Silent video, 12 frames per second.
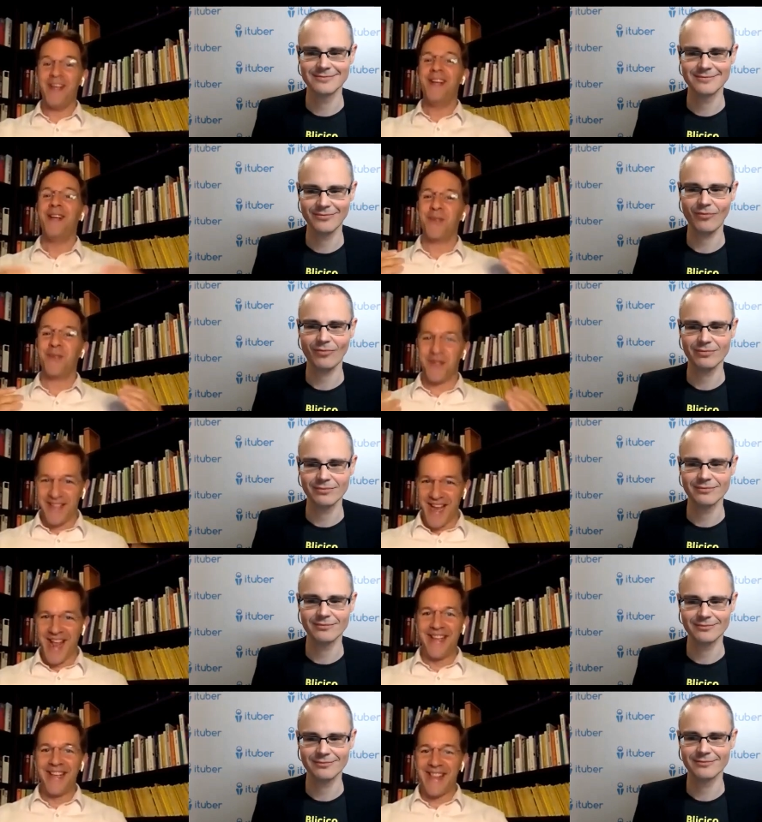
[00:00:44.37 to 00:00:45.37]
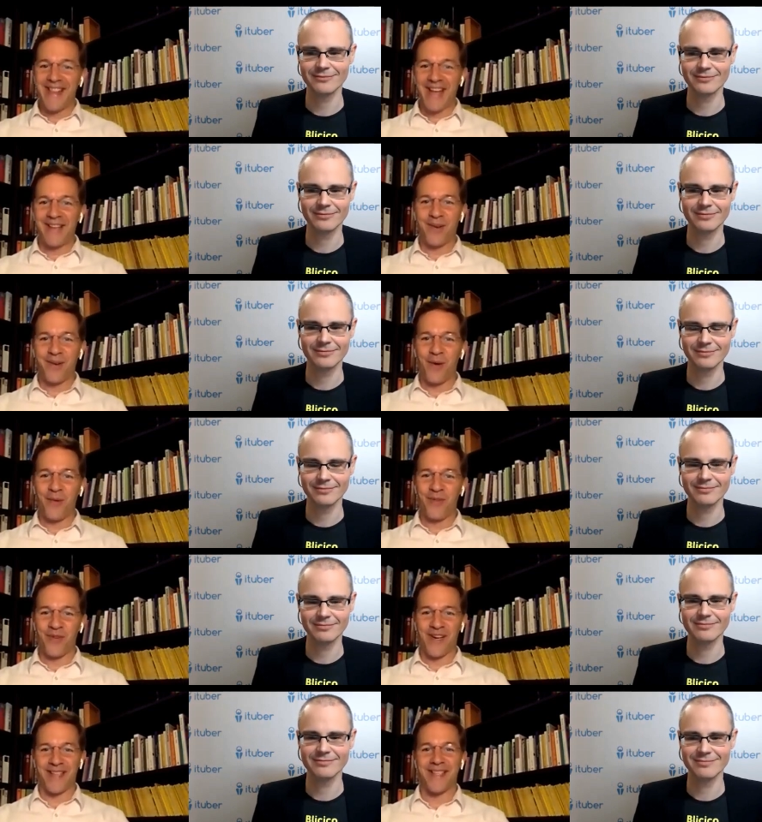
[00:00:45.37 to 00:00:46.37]
Speaker 1: to attending that
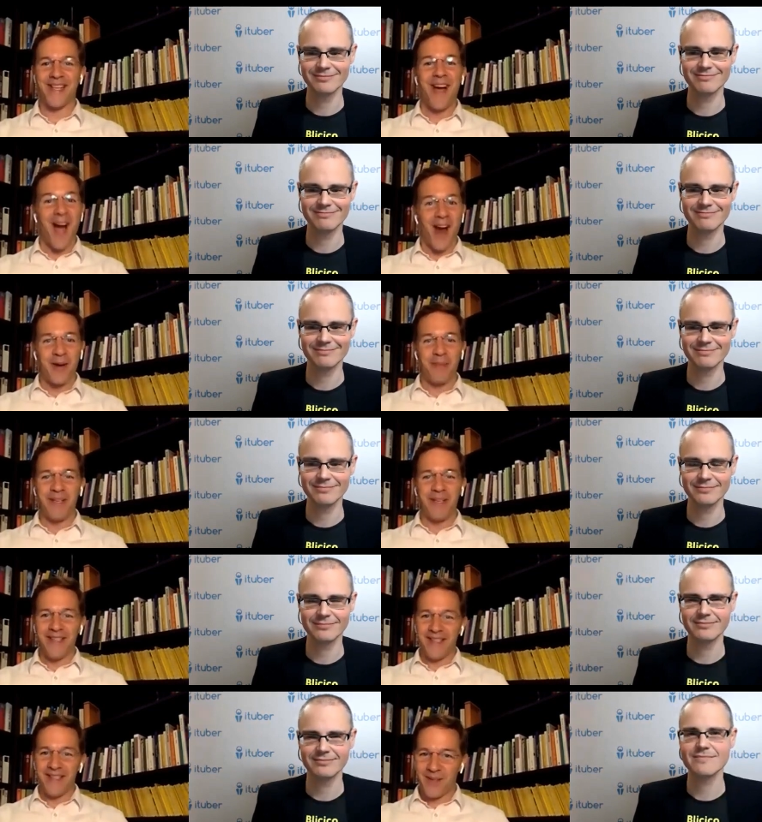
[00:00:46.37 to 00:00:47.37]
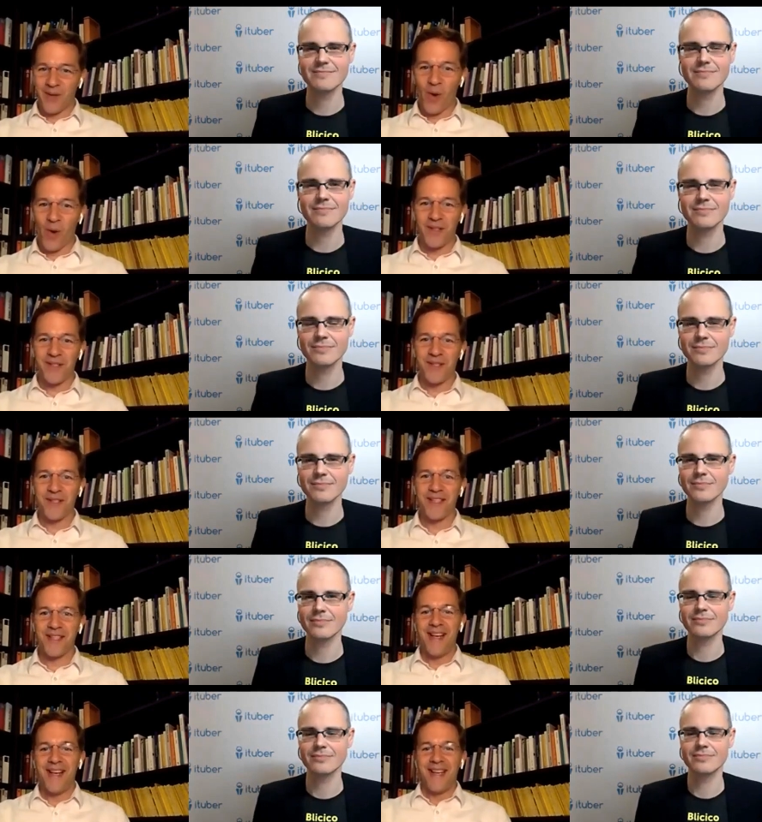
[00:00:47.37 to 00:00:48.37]
conference. Armenia in the Caucasus
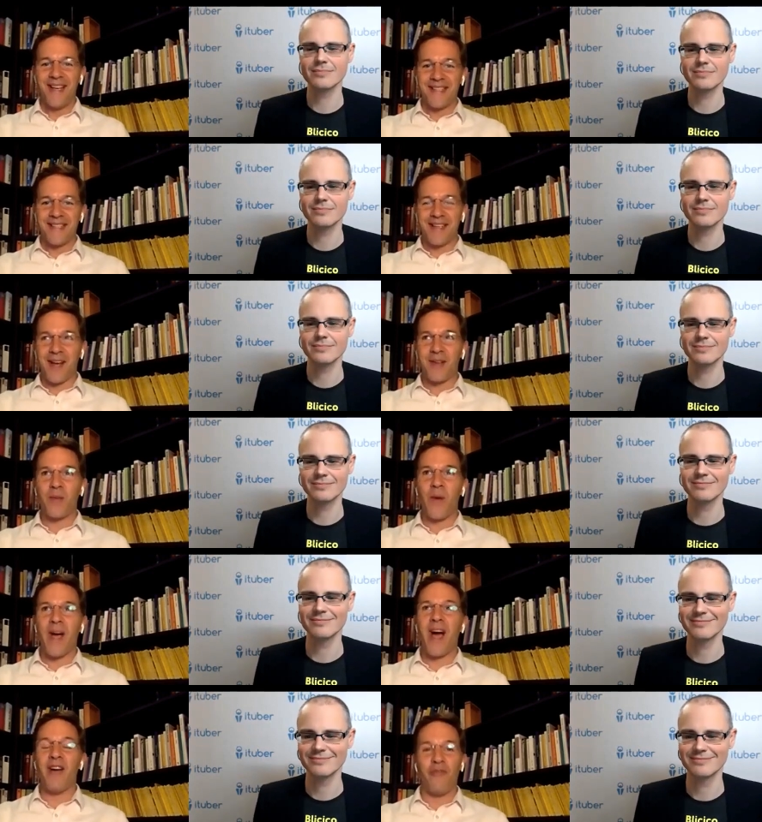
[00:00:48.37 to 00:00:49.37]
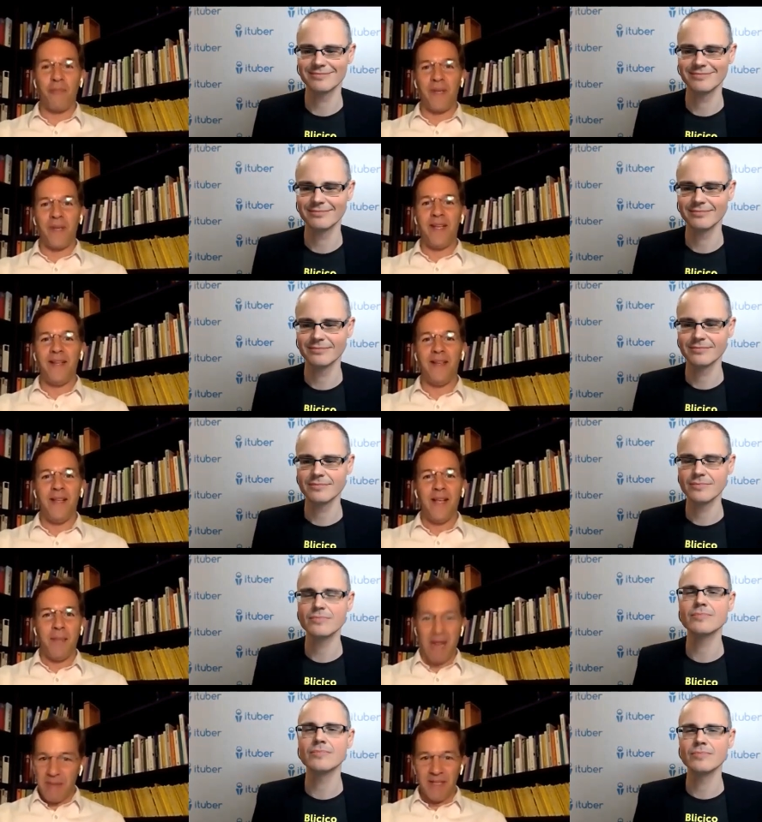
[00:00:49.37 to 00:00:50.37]
is a country where I have been
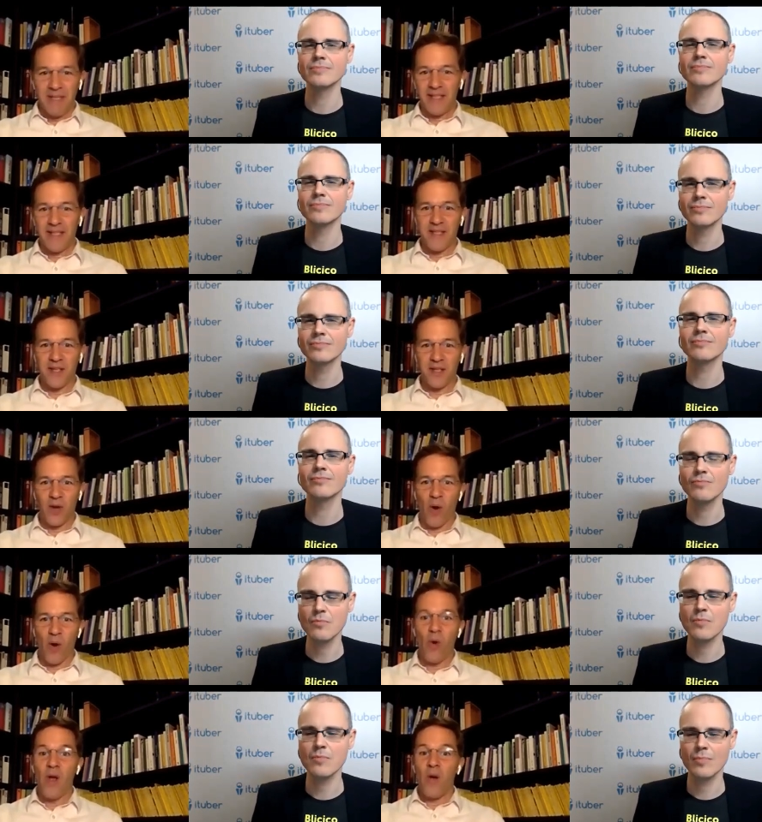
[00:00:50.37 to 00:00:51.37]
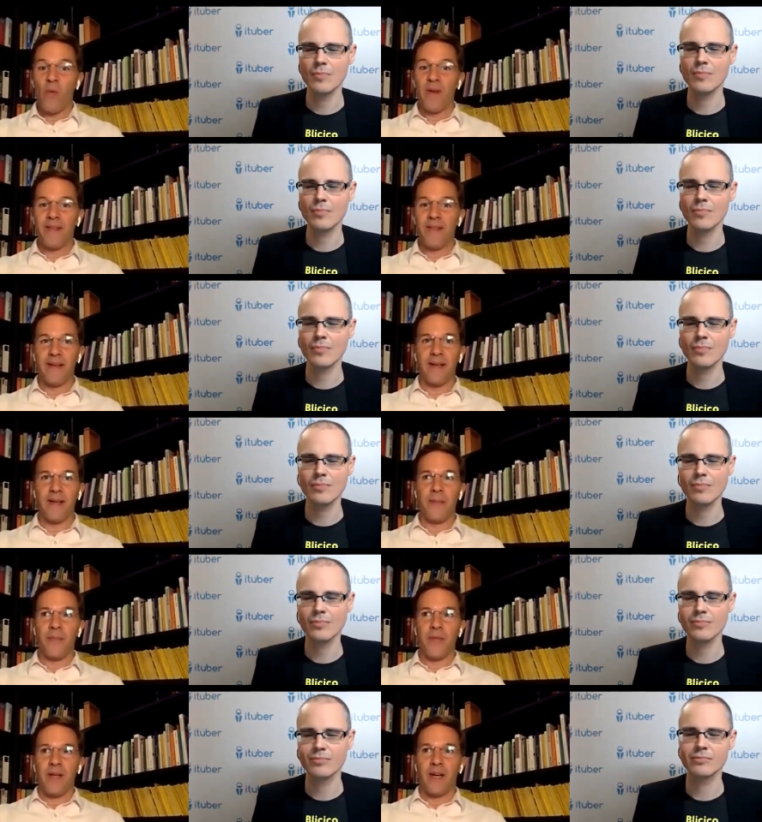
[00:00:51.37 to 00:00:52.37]
many, many years ago with a
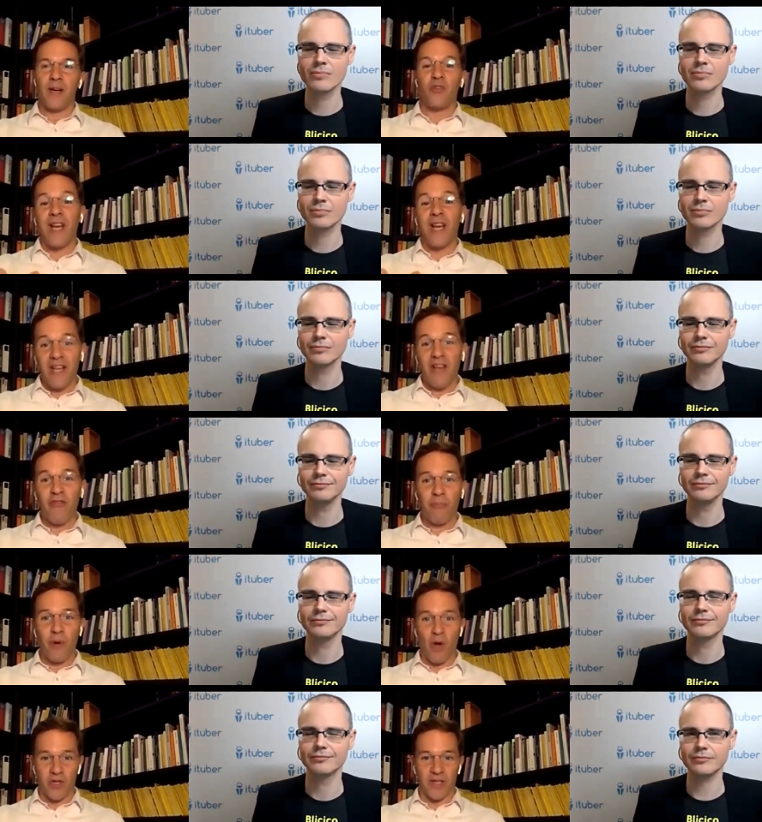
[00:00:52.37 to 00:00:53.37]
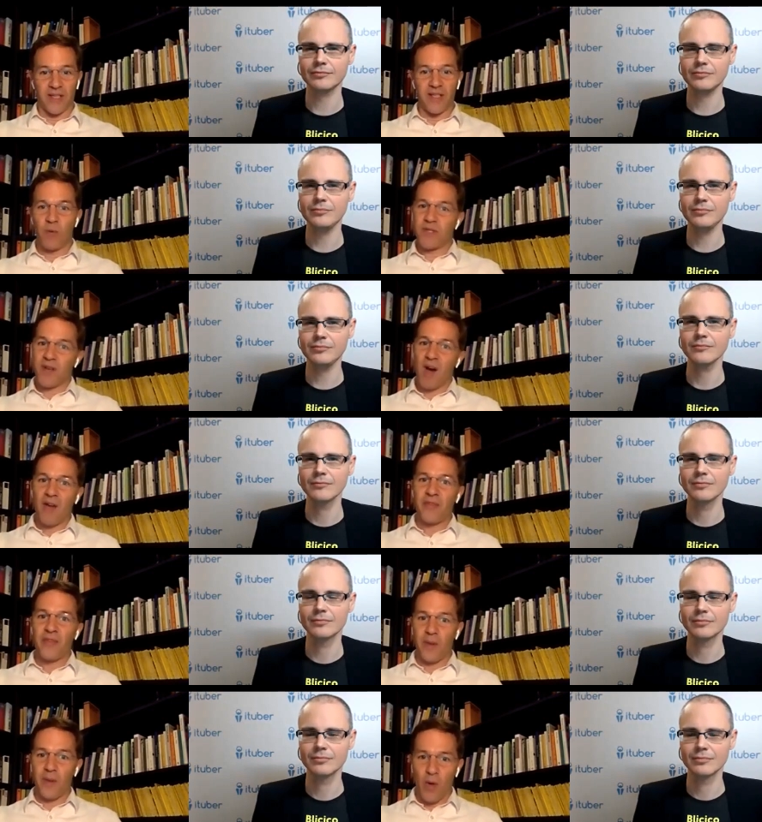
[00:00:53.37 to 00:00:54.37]
relief project. It was
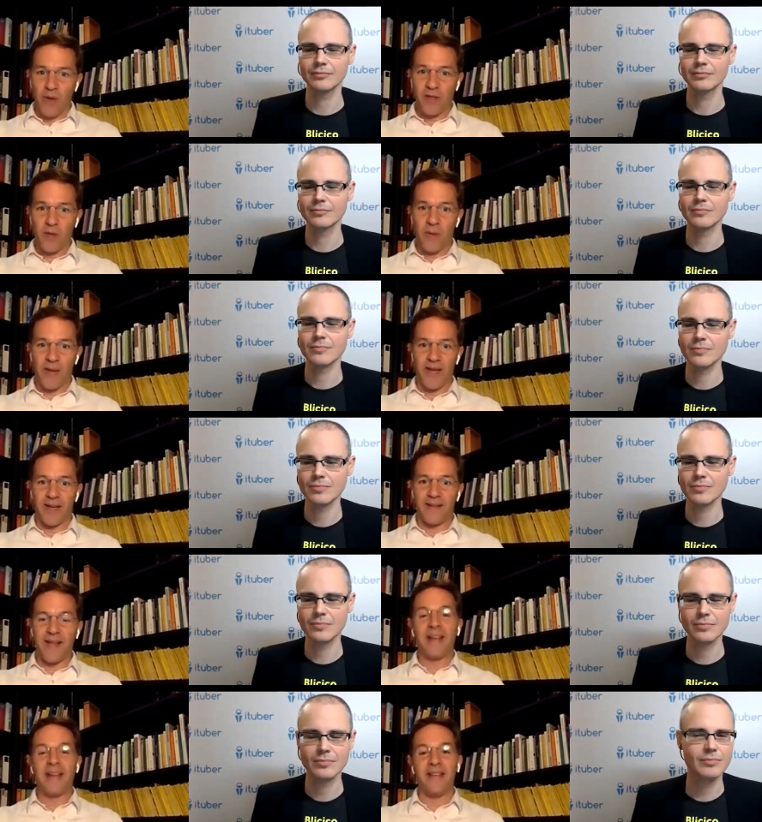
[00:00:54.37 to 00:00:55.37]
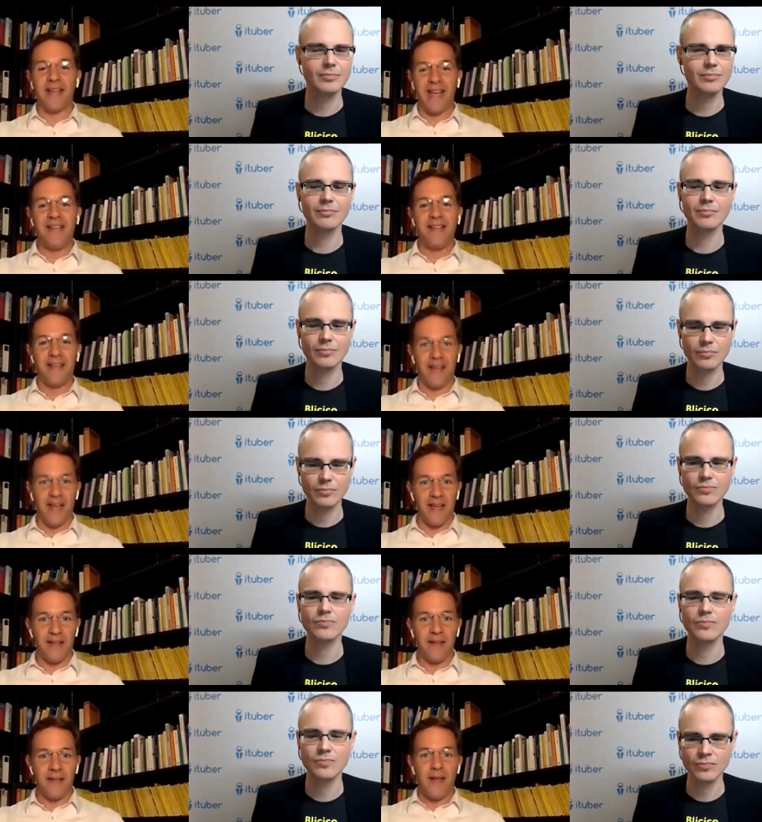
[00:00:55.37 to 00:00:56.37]
after the earthquake,
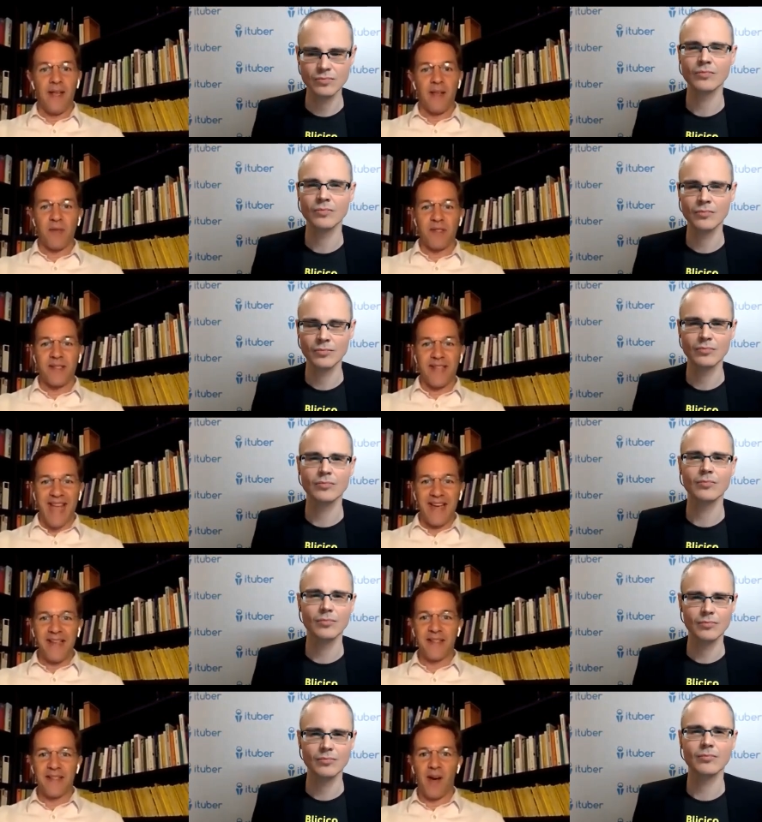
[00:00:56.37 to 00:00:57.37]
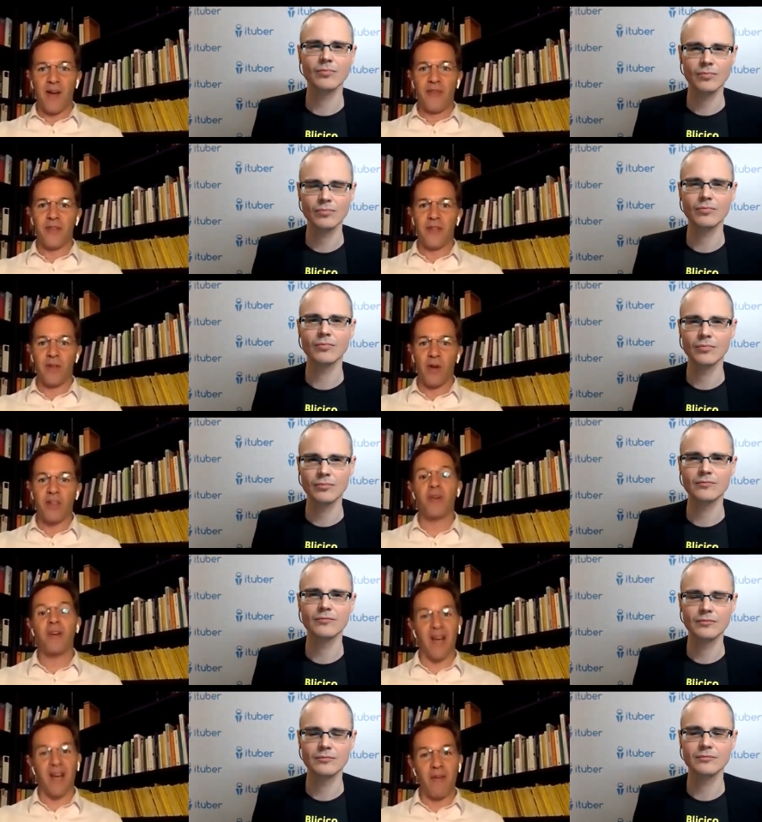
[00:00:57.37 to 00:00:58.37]
1988. It was 10 years after the
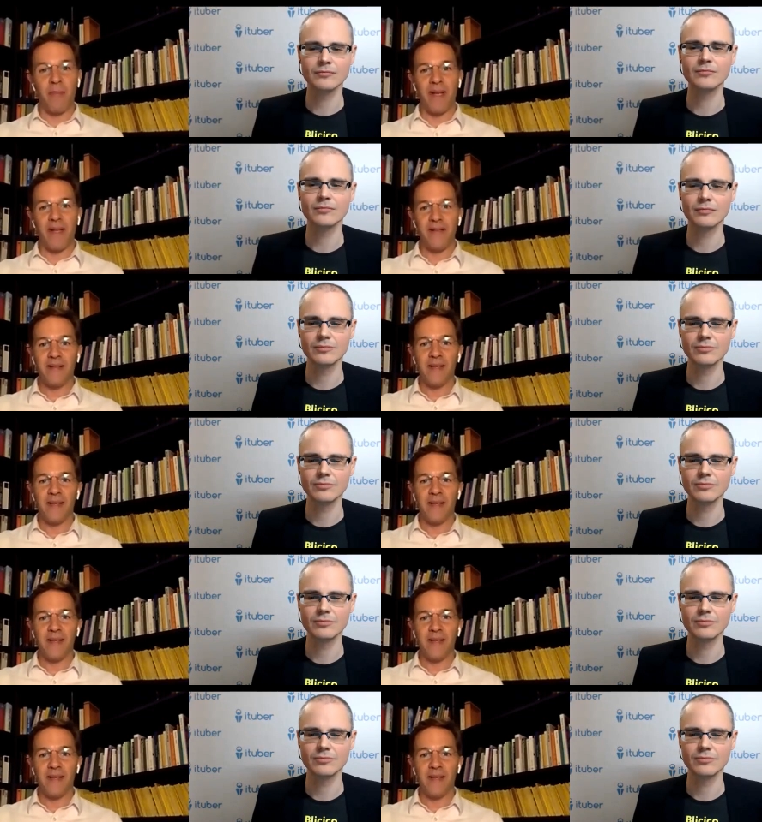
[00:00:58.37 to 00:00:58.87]
Austrian government